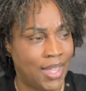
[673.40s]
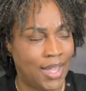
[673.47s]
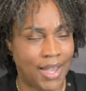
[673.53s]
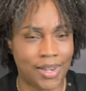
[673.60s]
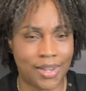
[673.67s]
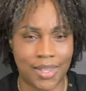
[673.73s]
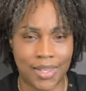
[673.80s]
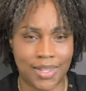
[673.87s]

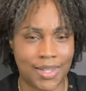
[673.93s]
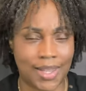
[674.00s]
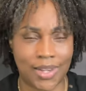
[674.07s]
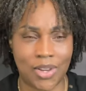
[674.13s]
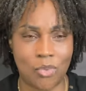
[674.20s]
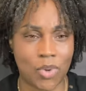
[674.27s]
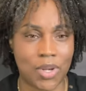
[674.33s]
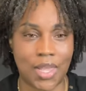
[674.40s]
I
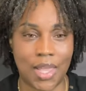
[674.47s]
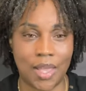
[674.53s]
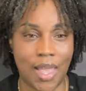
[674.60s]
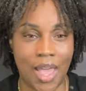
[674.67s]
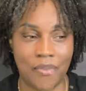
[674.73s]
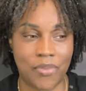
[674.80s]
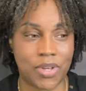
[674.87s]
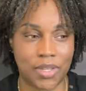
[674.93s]
don't really
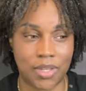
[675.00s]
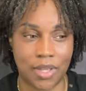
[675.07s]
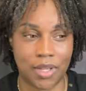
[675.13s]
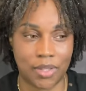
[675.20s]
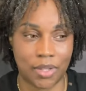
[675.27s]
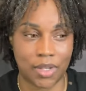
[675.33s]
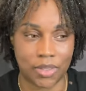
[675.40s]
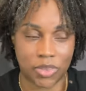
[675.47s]
have
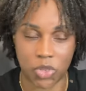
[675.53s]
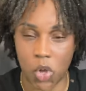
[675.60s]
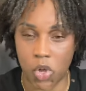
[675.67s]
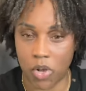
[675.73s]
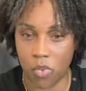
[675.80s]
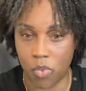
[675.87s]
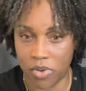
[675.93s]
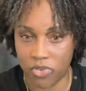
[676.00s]
a
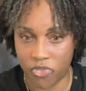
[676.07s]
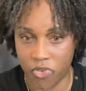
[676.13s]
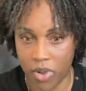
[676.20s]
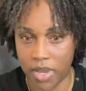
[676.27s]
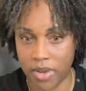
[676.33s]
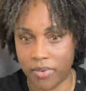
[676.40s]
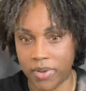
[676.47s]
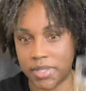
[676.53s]
thought of what
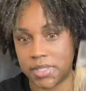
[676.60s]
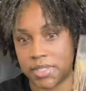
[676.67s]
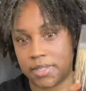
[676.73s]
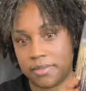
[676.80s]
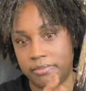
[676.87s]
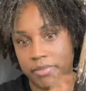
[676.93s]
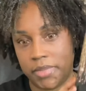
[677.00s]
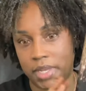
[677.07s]
fragrance,
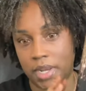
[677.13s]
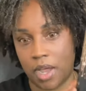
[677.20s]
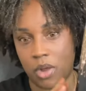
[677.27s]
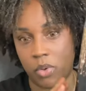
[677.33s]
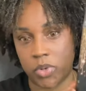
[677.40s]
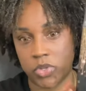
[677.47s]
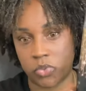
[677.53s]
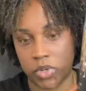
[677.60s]
then I
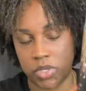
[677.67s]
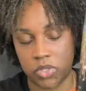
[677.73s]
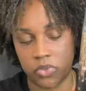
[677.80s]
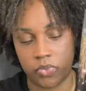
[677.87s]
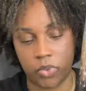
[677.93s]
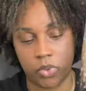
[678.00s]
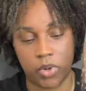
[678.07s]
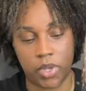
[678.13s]
always reach
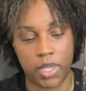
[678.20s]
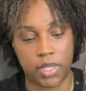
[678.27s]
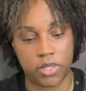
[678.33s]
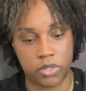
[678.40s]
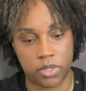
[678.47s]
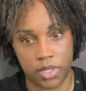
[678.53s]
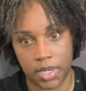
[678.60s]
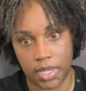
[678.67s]
for
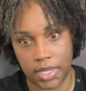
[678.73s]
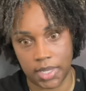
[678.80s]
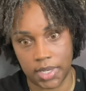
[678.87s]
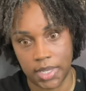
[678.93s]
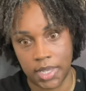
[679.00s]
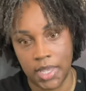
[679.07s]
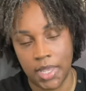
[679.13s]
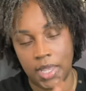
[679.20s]
Into the Night.
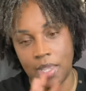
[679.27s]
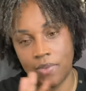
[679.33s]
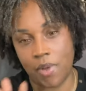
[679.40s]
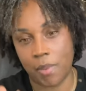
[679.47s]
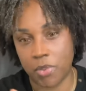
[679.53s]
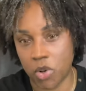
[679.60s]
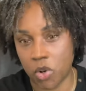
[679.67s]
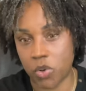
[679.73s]
If
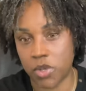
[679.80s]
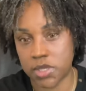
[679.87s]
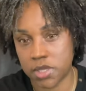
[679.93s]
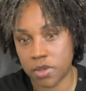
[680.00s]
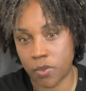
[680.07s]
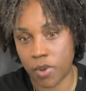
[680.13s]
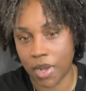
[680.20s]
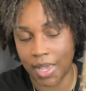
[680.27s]
I'm going
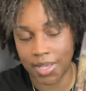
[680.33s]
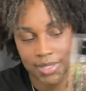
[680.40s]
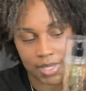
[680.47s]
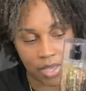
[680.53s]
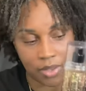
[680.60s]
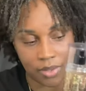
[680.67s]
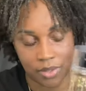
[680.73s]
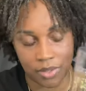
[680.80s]
somewhere, like
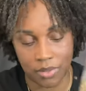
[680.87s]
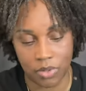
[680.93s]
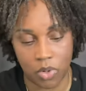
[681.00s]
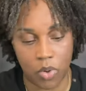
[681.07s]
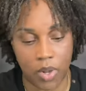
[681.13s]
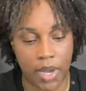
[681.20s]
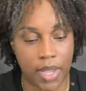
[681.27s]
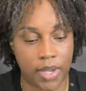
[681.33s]
say
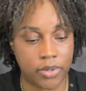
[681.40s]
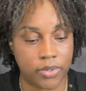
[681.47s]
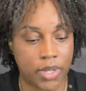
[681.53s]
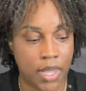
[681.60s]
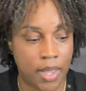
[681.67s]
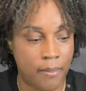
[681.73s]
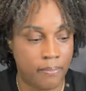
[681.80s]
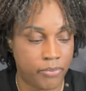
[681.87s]
going out,
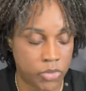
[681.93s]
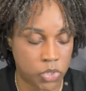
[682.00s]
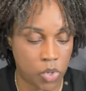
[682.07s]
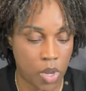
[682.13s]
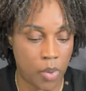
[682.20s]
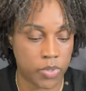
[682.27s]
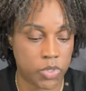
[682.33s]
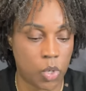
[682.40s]
so
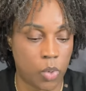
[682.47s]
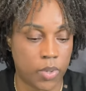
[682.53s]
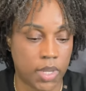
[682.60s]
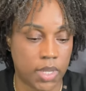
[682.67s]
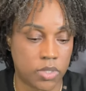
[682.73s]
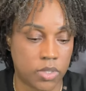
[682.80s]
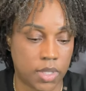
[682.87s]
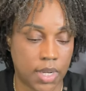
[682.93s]
I always go with
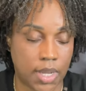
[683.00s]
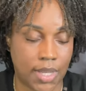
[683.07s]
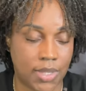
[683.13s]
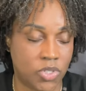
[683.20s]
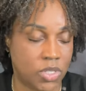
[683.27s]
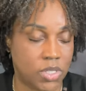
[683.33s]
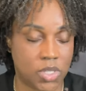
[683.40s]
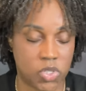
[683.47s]
Into the Night
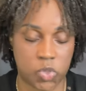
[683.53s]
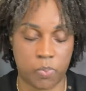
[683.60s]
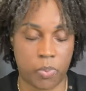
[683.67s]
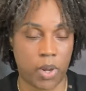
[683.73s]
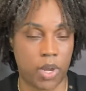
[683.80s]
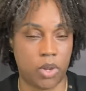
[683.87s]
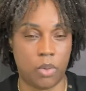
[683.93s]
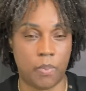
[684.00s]
just to
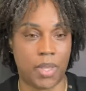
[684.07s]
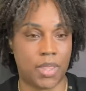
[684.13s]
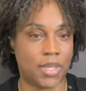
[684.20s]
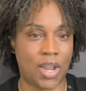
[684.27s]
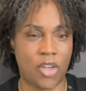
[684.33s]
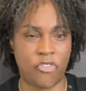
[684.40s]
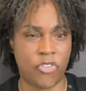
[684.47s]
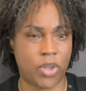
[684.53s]
spray on me, and
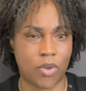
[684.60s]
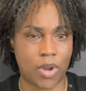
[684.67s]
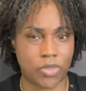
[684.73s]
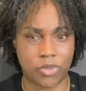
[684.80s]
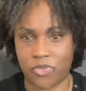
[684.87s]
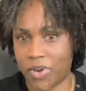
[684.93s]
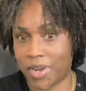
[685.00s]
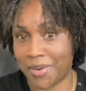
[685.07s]
then I figure out
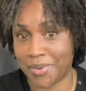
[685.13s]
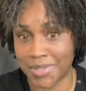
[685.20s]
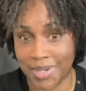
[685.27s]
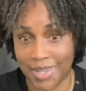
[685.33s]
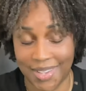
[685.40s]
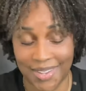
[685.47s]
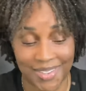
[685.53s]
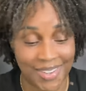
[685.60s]
the fragrance
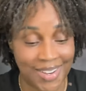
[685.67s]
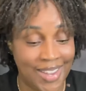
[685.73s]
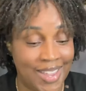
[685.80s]
later.